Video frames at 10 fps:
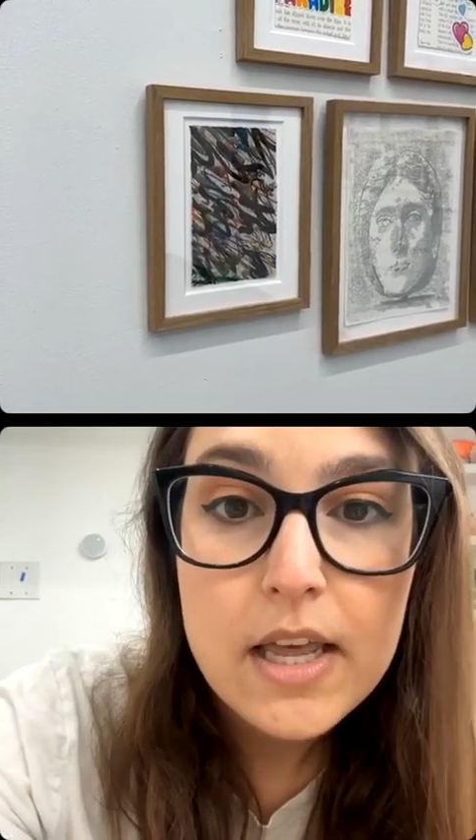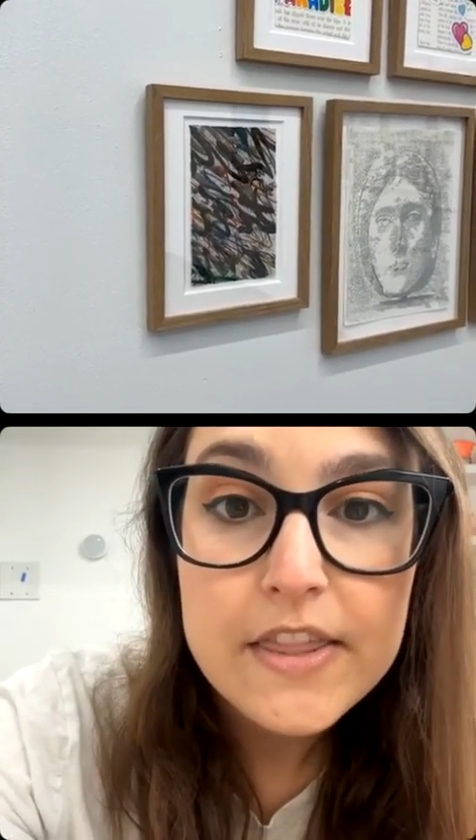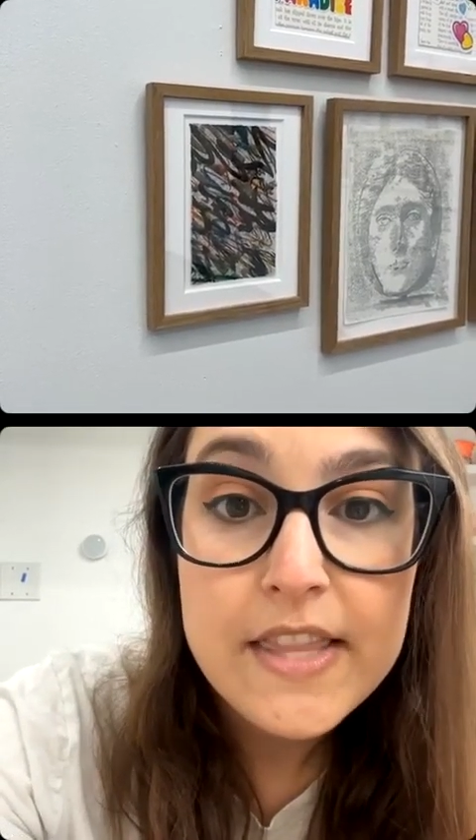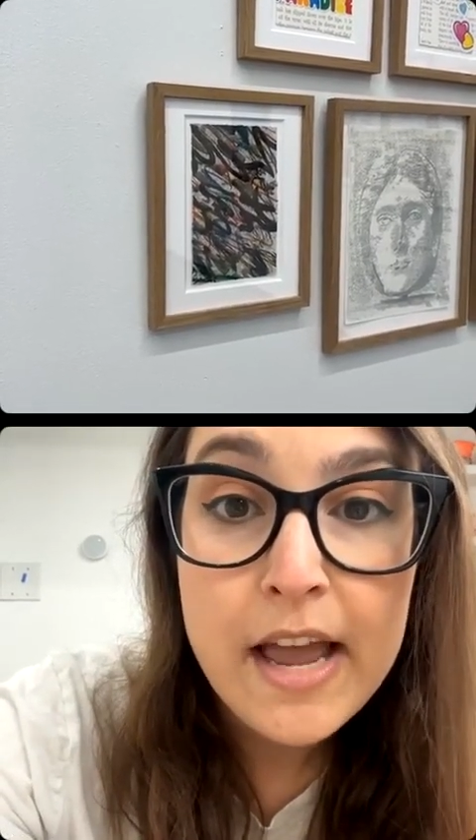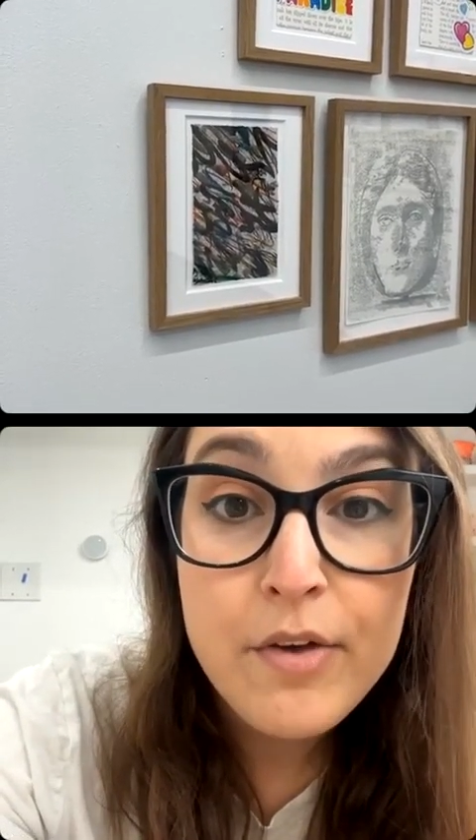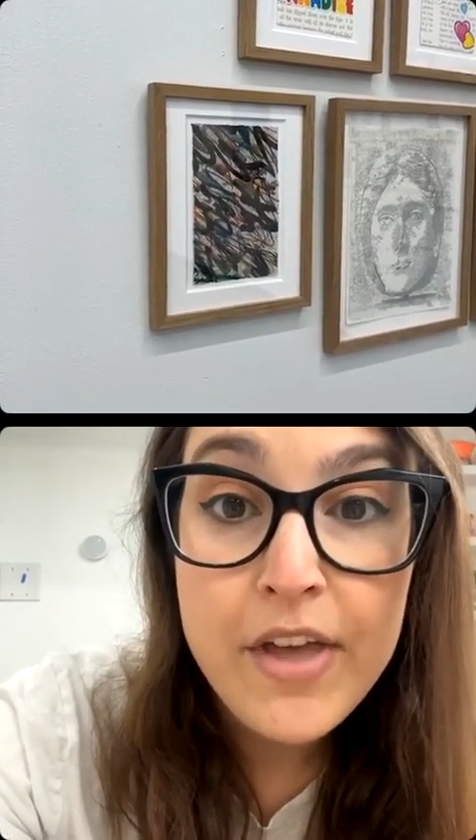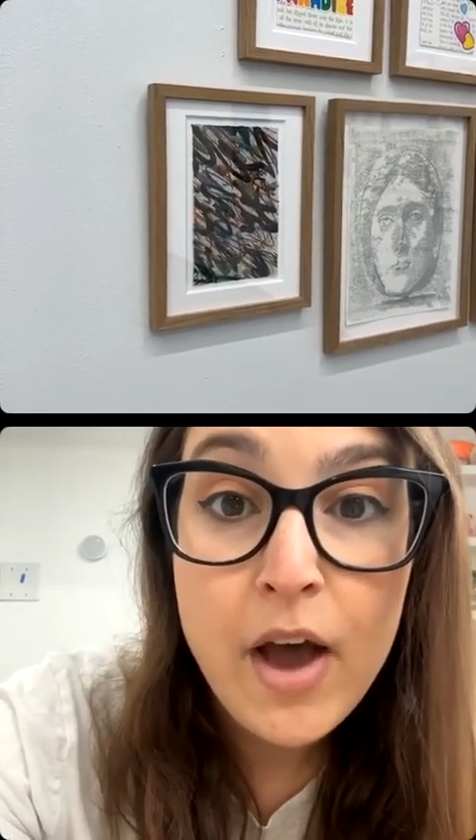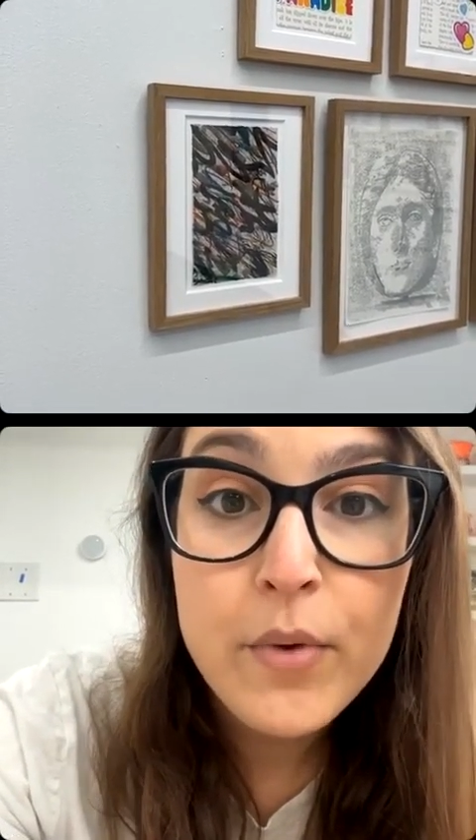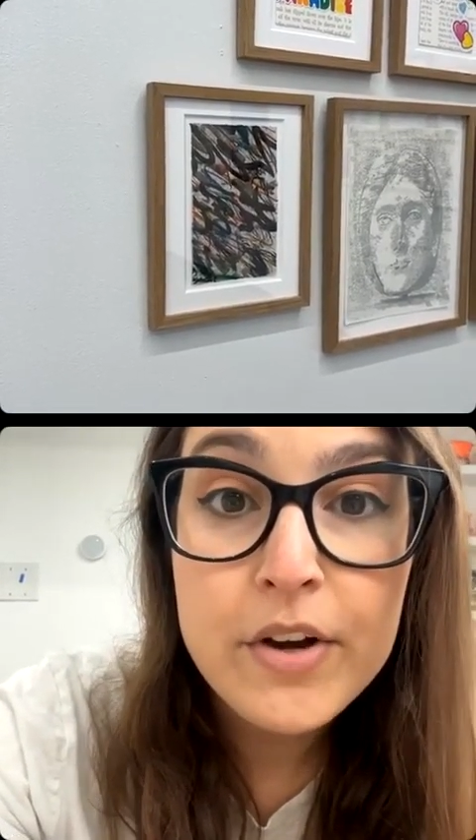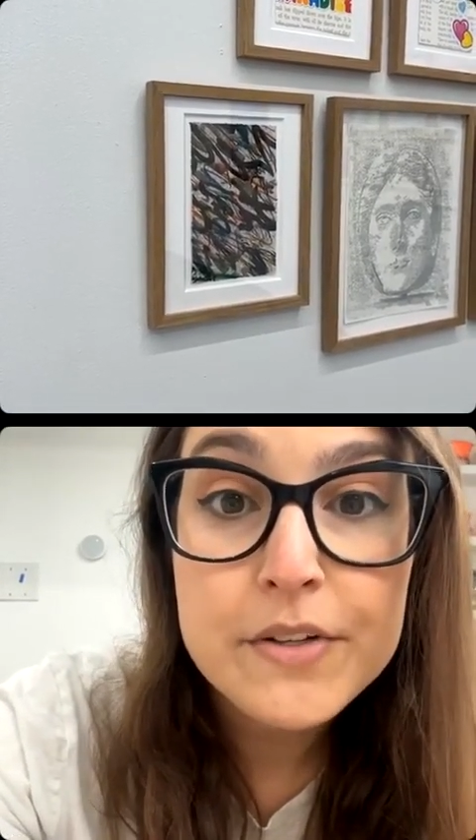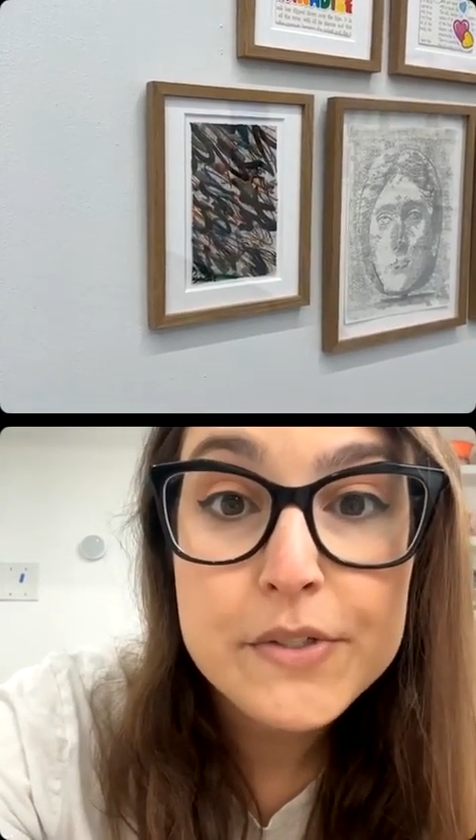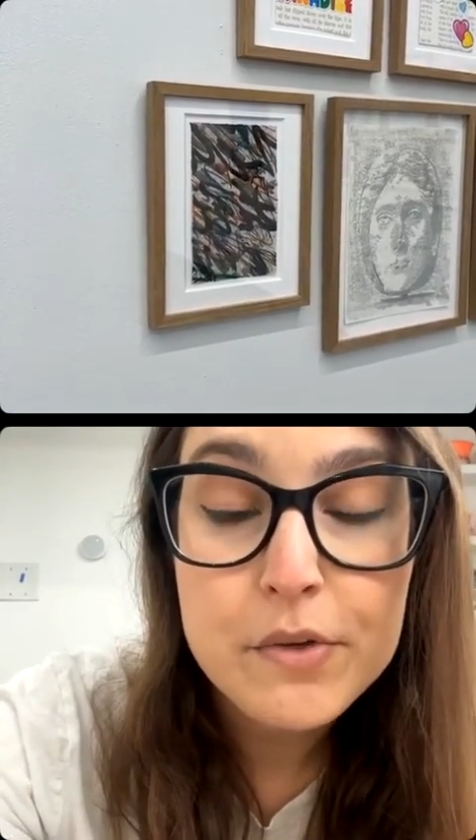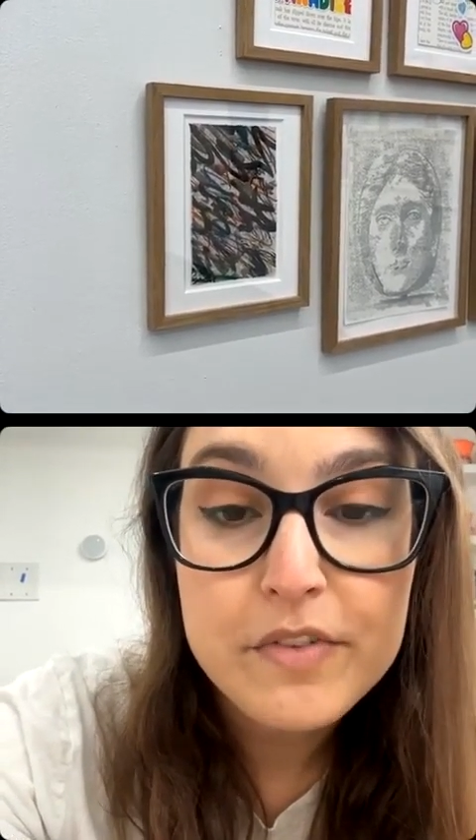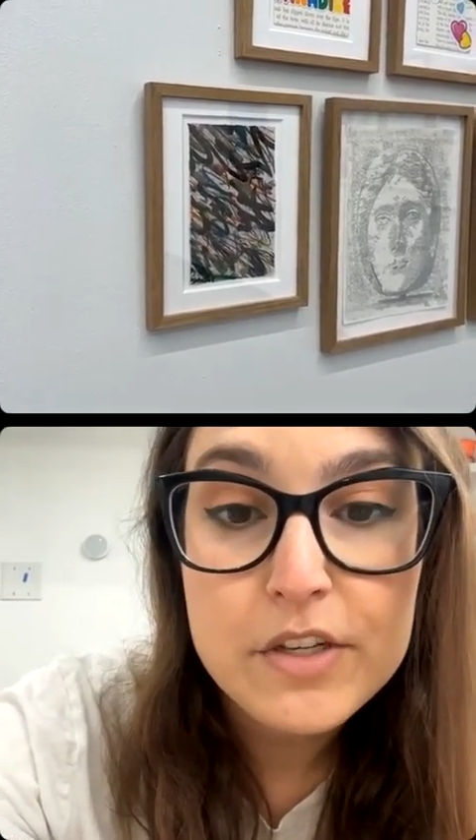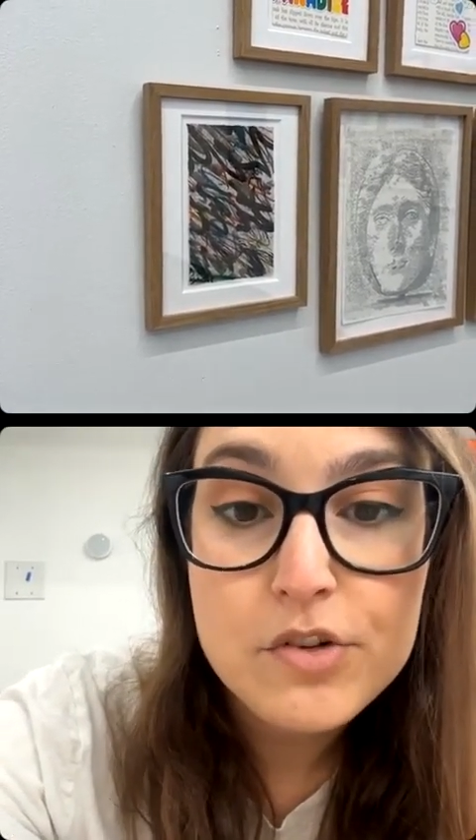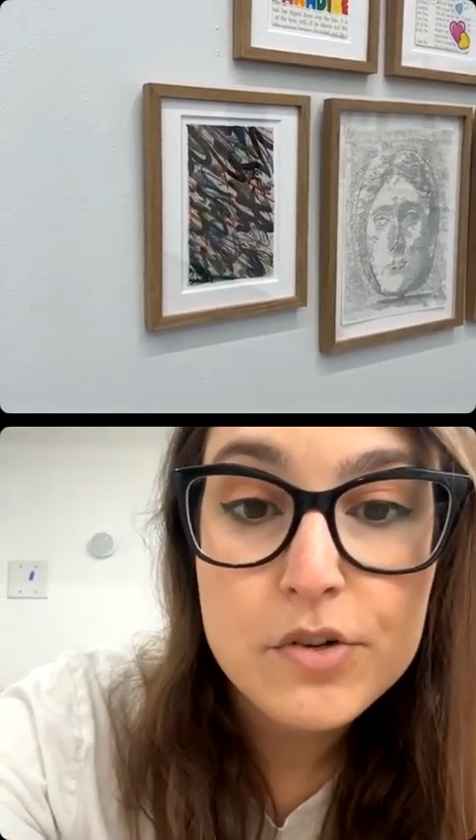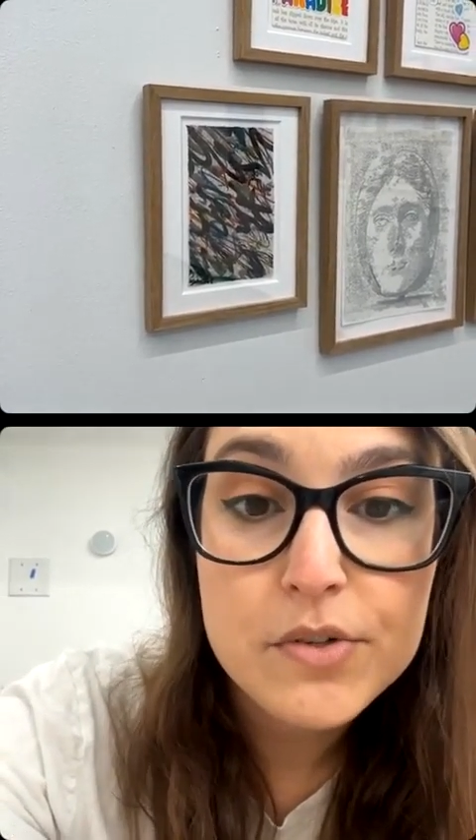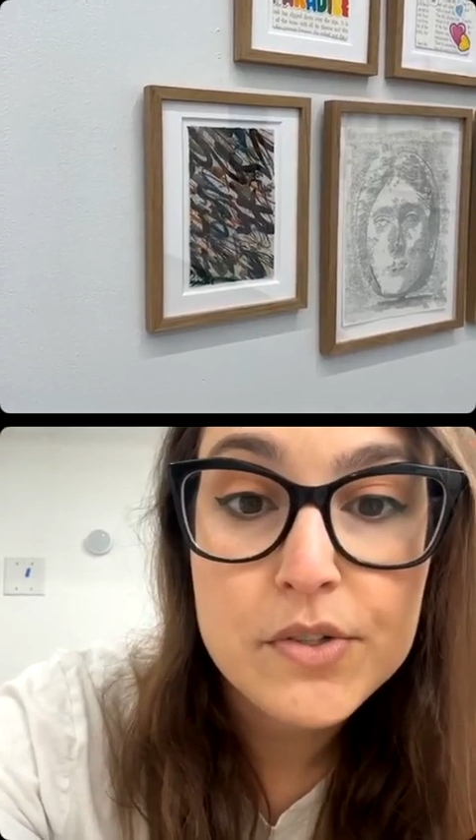Now that one also features